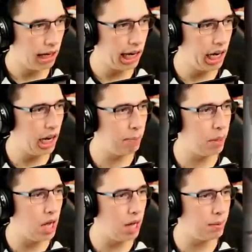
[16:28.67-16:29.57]
Hey,
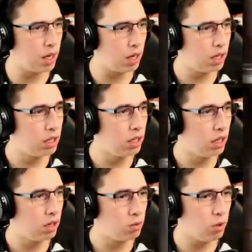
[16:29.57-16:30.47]
Palmer!
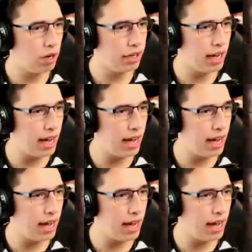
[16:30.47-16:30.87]
Where are you